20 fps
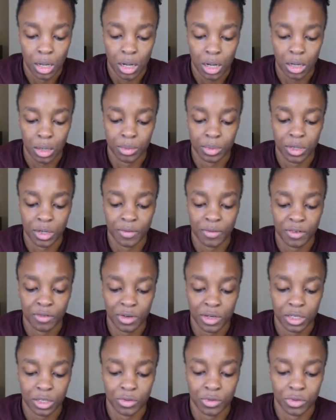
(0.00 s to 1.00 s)
I observed a
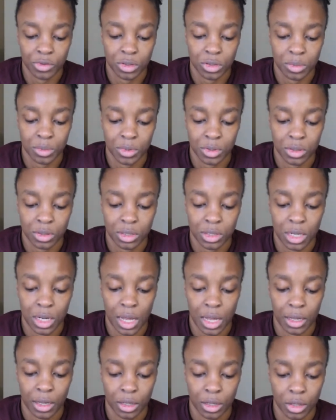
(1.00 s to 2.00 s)
range of treatments
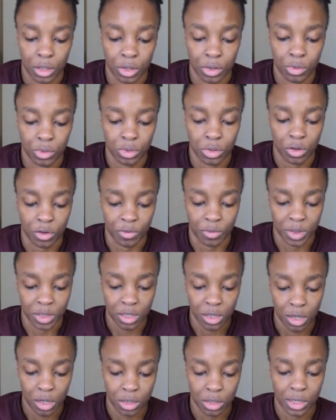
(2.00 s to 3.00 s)
like the use of
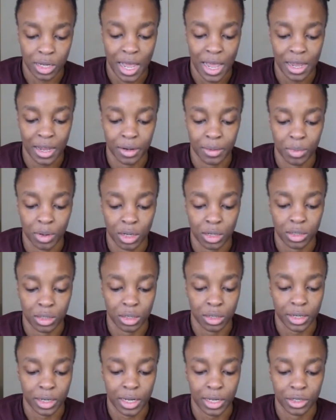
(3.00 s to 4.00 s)
massage to aid blood
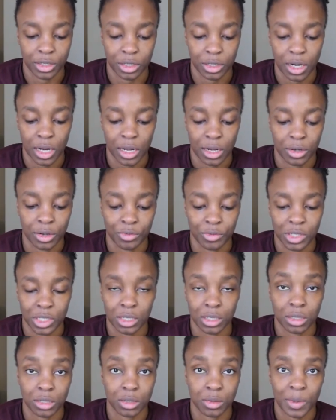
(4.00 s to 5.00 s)
circulation and
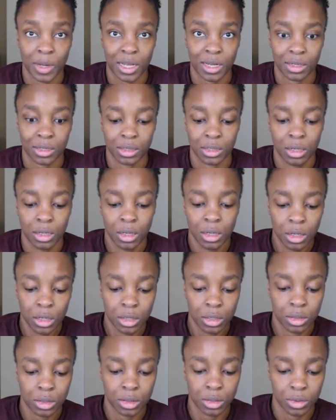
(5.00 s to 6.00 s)
resistance bands
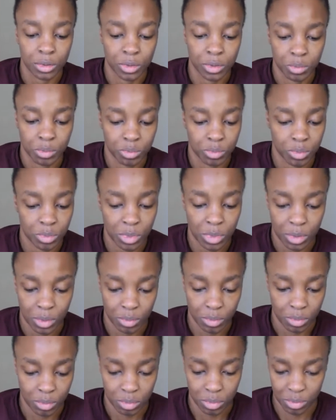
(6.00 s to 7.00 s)
to
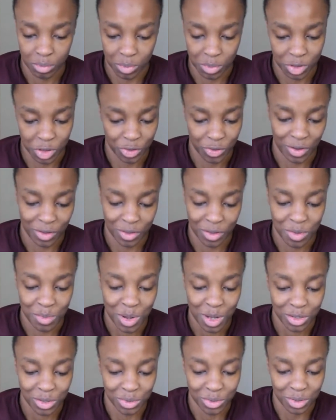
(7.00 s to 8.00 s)
strengthen
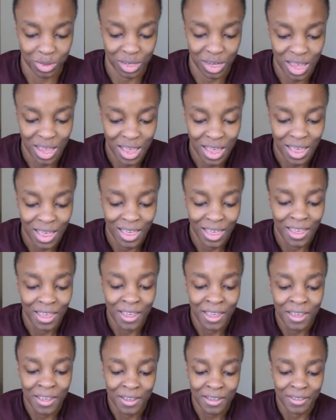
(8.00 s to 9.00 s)
muscles.
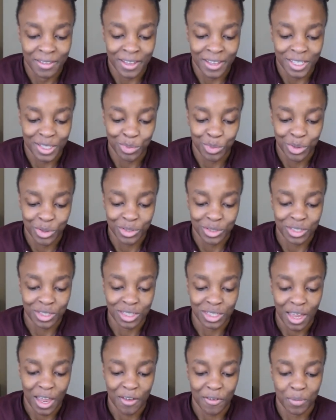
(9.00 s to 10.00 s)
The experience
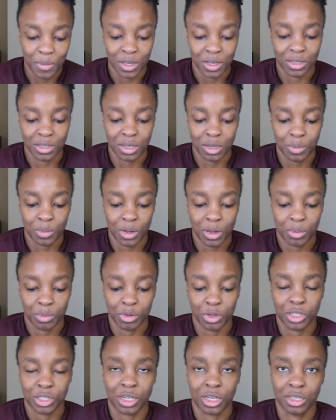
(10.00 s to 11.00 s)
gave me a deeper
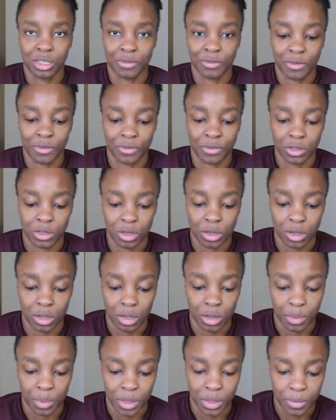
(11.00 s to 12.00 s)
appreciation for
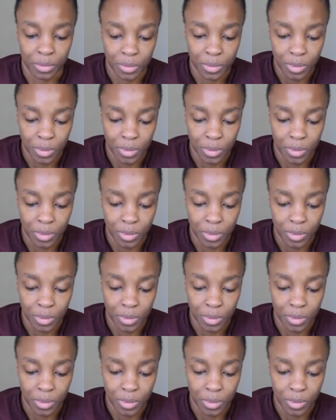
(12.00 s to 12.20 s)
physiotherapy.